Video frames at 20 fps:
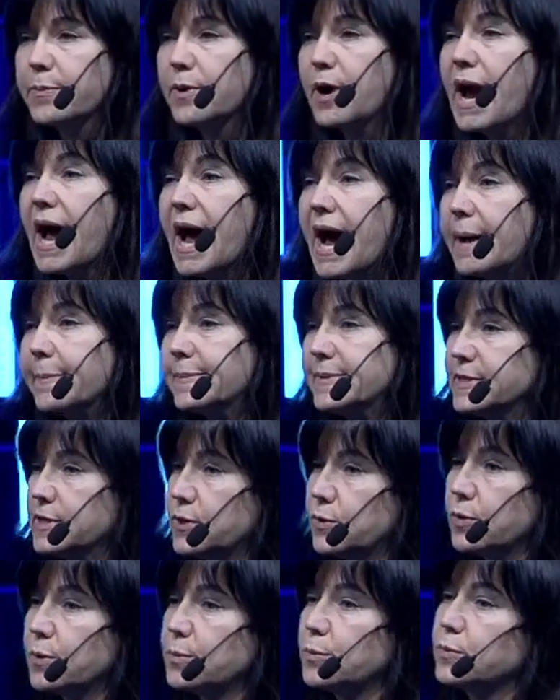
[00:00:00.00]
perhaps
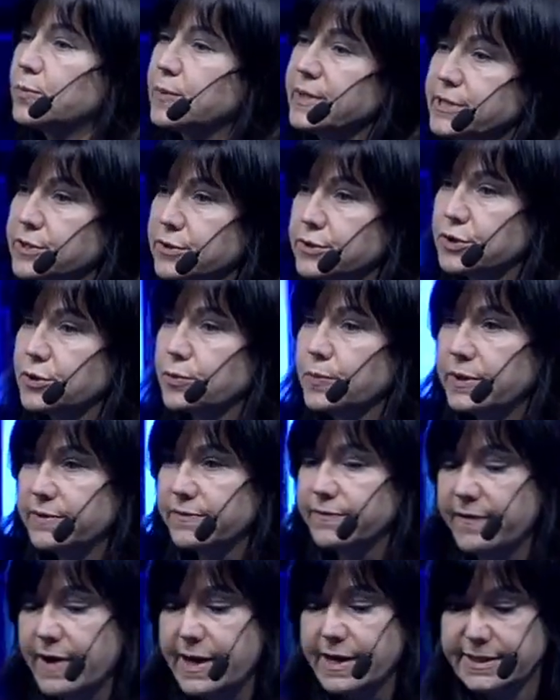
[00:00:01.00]
a normal researcher
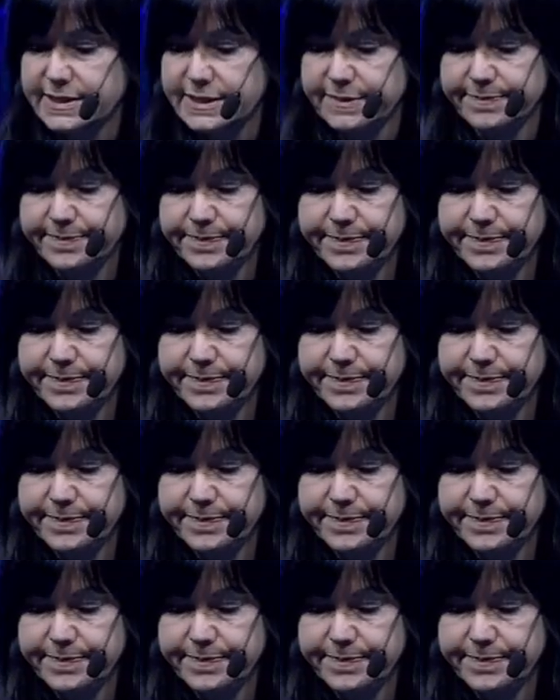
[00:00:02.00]
wouldn't find.